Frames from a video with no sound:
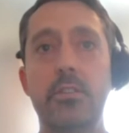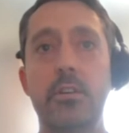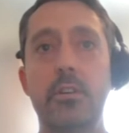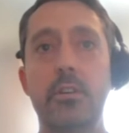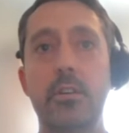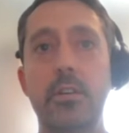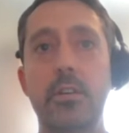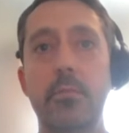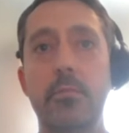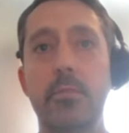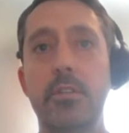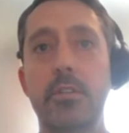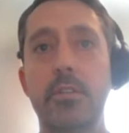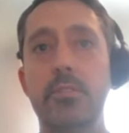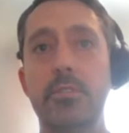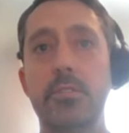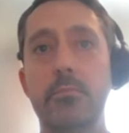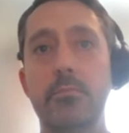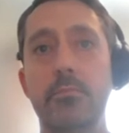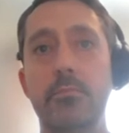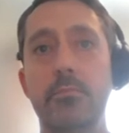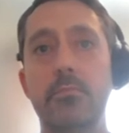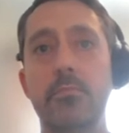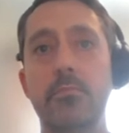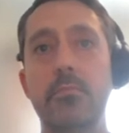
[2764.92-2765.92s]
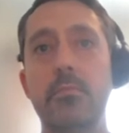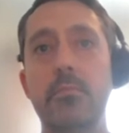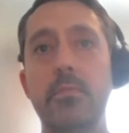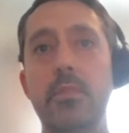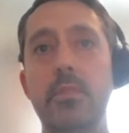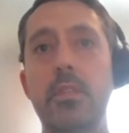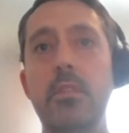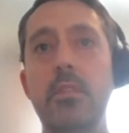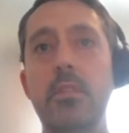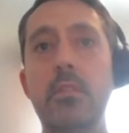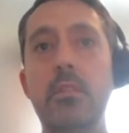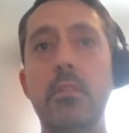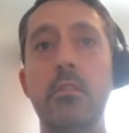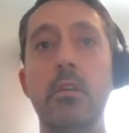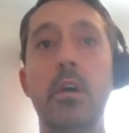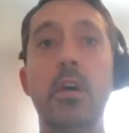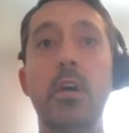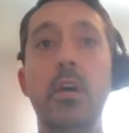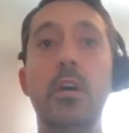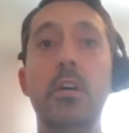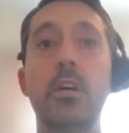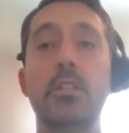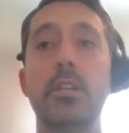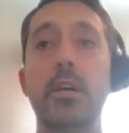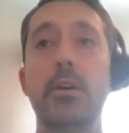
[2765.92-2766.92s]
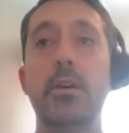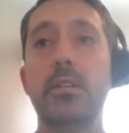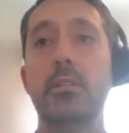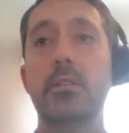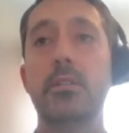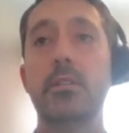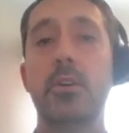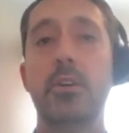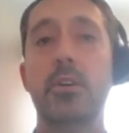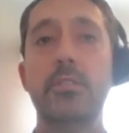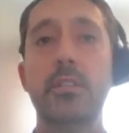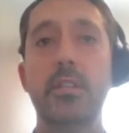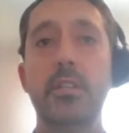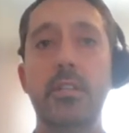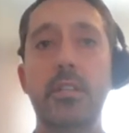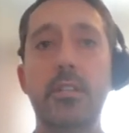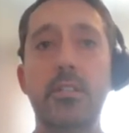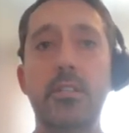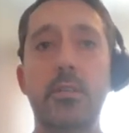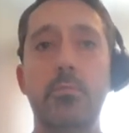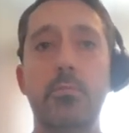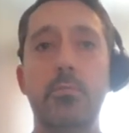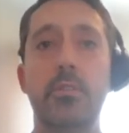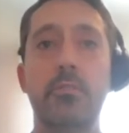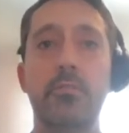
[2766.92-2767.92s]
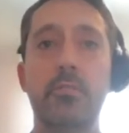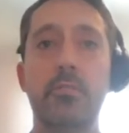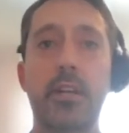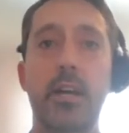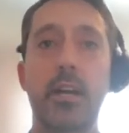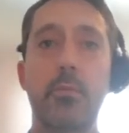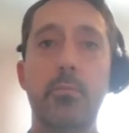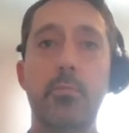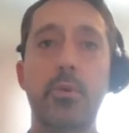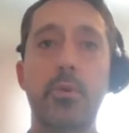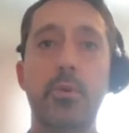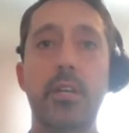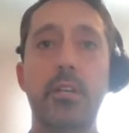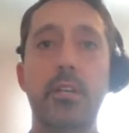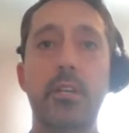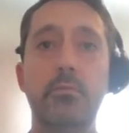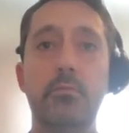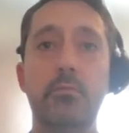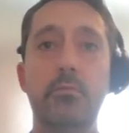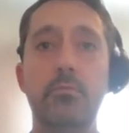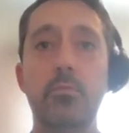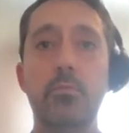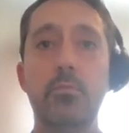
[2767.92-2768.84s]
document. So as a multidisciplinary company,